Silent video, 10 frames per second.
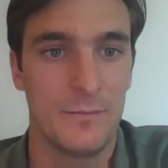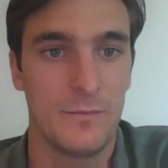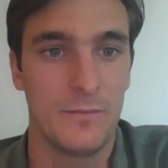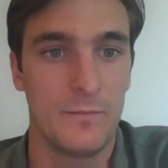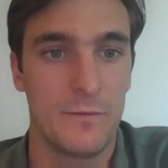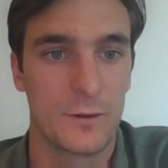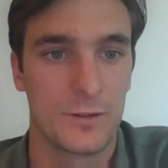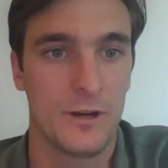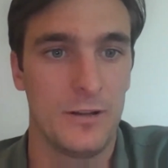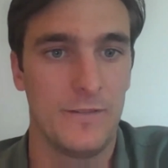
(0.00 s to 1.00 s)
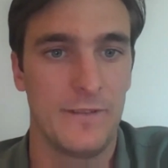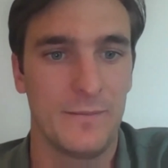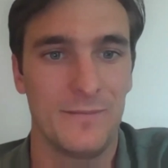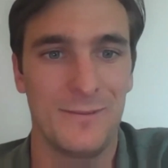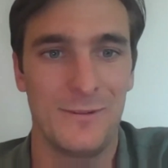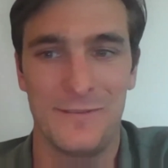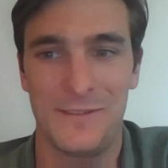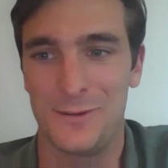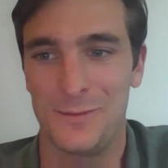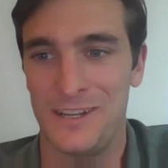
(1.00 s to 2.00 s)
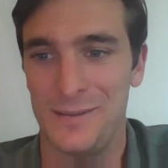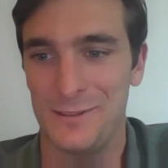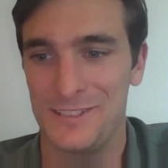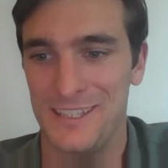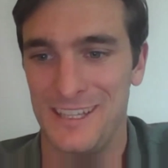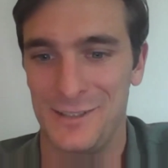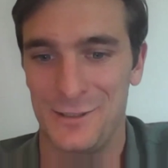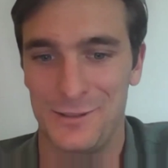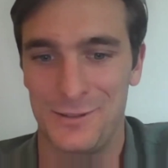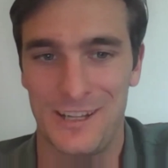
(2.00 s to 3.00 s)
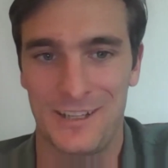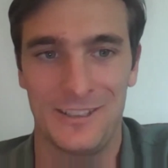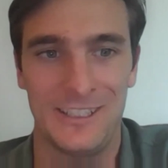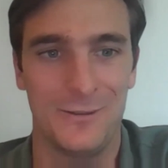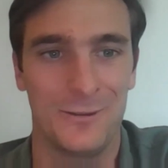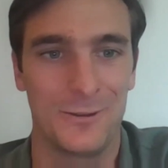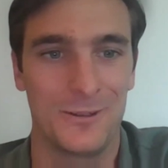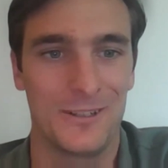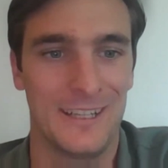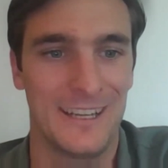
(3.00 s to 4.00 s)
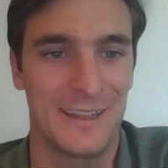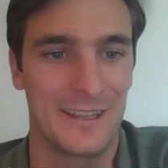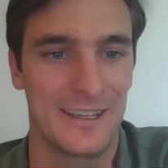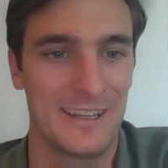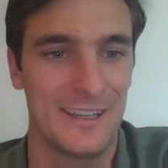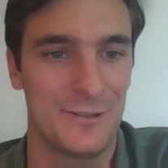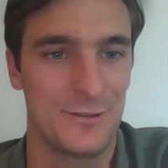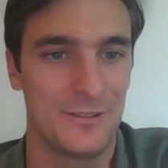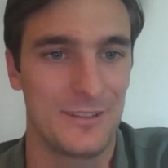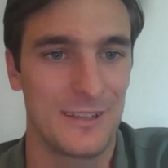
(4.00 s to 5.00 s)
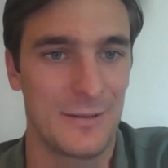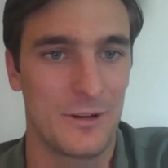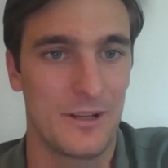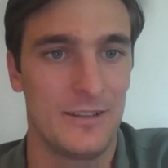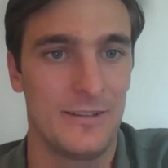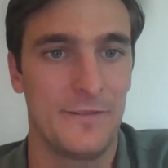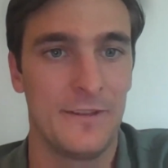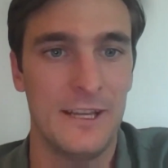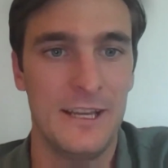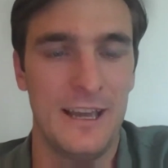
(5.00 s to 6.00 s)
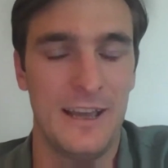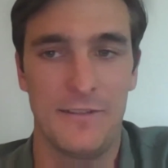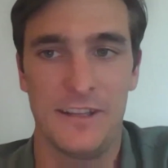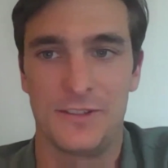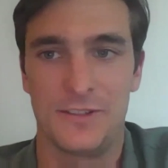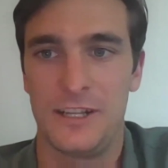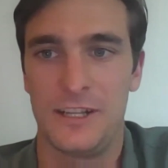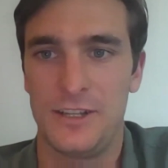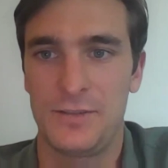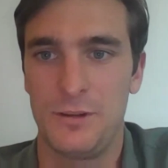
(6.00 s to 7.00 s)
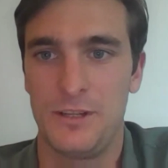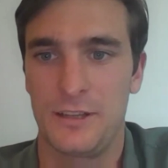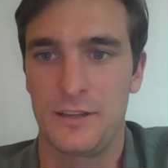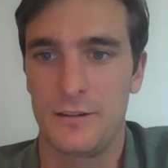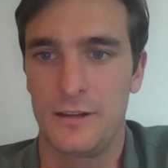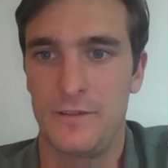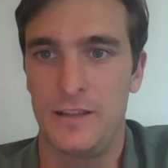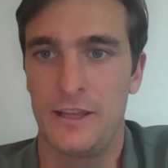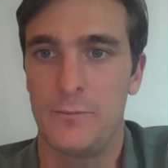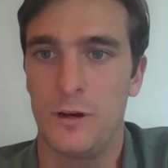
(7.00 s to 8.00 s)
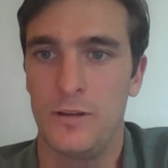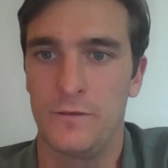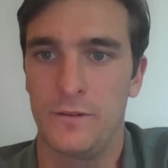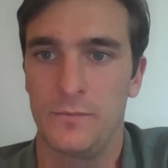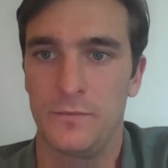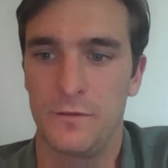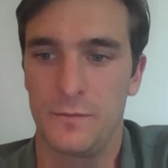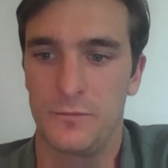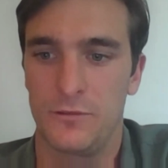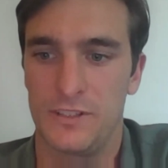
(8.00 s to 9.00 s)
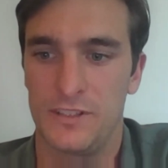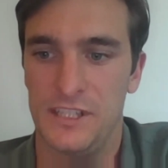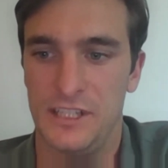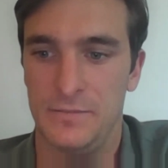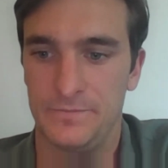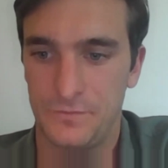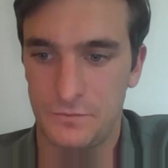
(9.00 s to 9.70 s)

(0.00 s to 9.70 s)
virtually all of them we've either been able to answer directly, or I think Andrew and Gabrielle have answered. I just want to kind of highlight one from Christine